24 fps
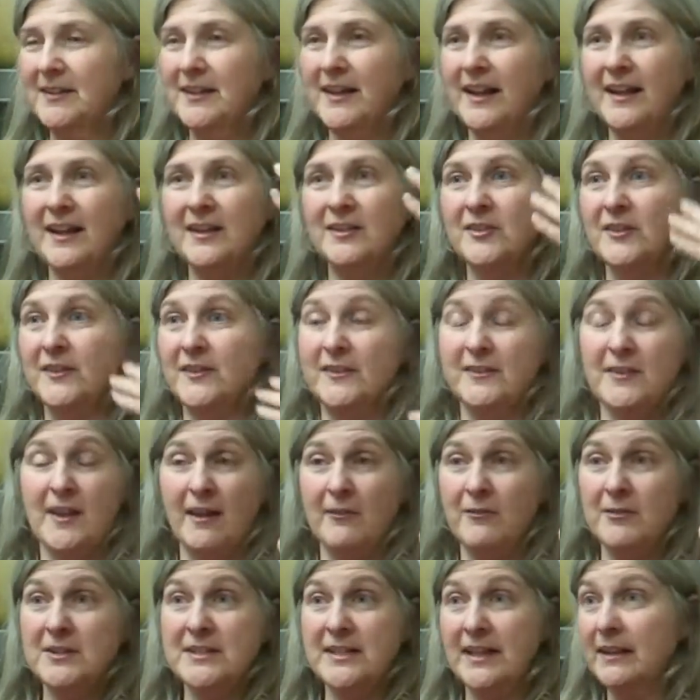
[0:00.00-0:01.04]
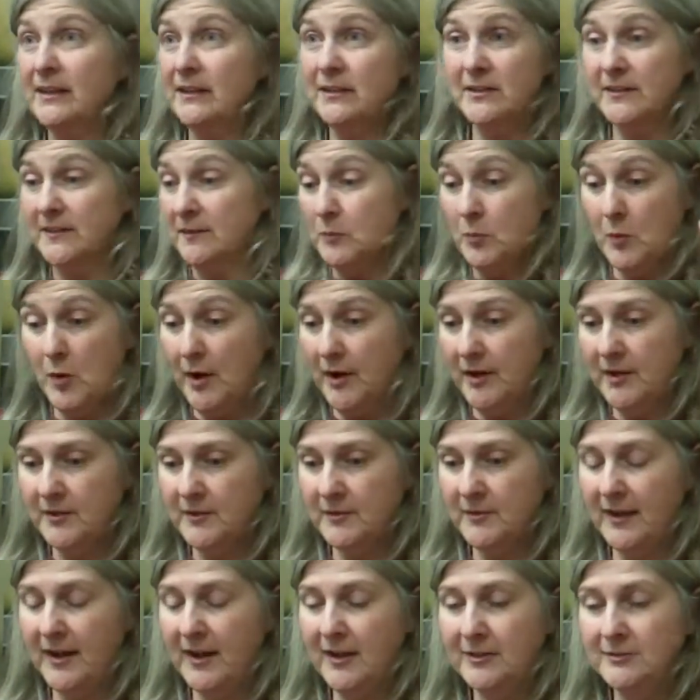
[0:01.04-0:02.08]
Mm-hmm. And just every day, just walking
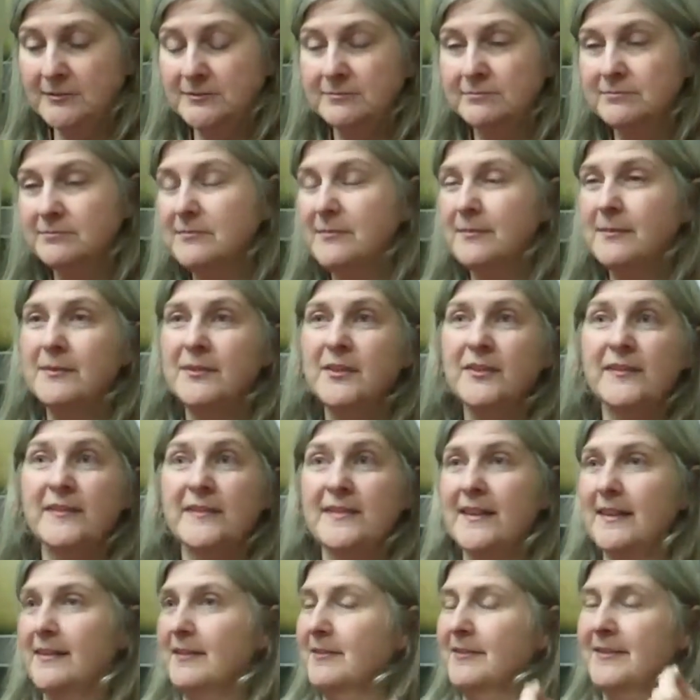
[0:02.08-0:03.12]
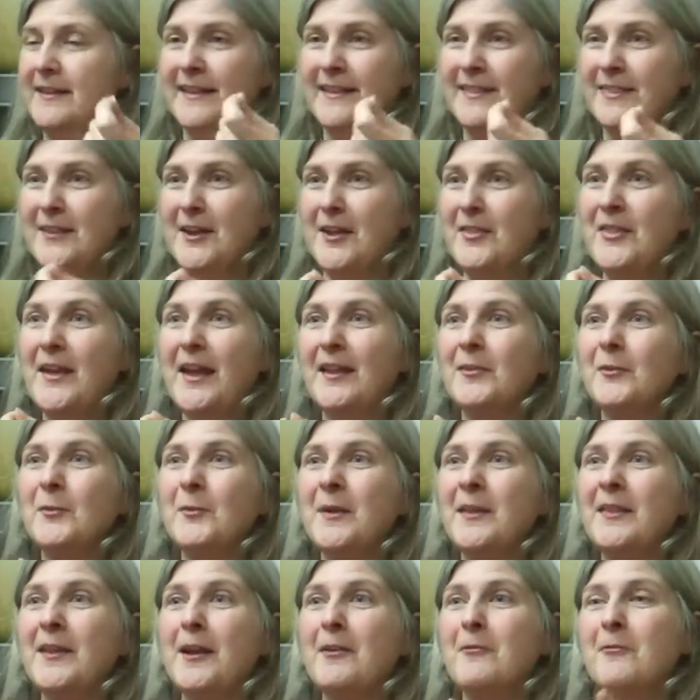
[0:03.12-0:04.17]
around, just thought that's the
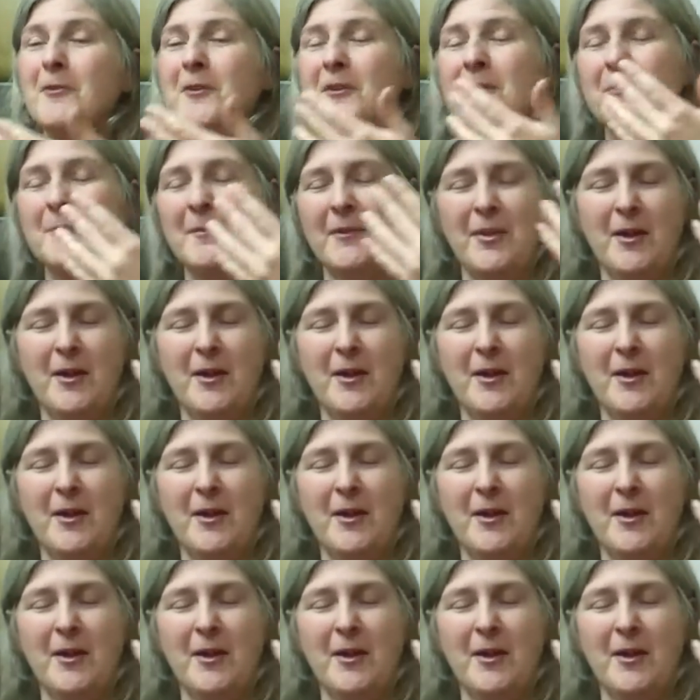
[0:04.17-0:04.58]
way life was.